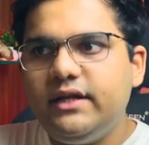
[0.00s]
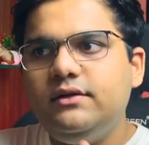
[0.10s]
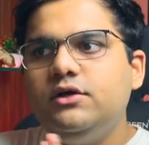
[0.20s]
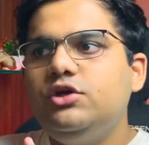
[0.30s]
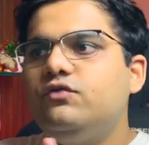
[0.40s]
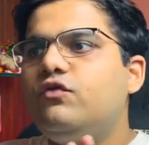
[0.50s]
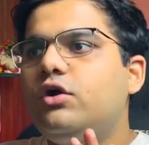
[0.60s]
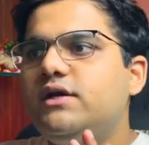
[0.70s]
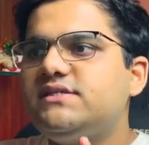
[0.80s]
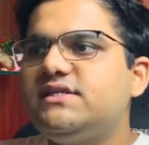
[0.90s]
Then you've
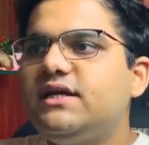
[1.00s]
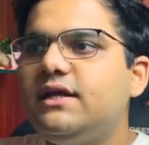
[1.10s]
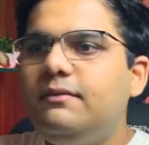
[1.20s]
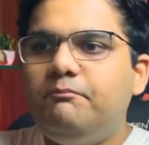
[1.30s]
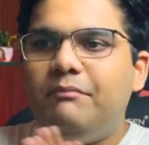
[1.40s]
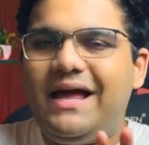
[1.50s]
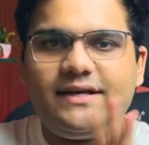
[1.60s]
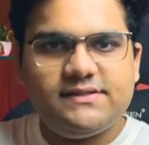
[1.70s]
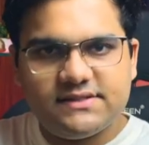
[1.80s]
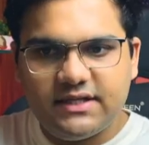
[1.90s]
got a single
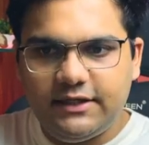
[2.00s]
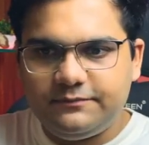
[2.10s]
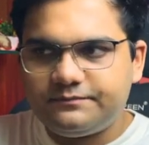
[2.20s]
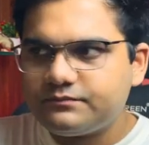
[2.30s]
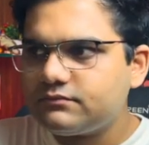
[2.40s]
black screen.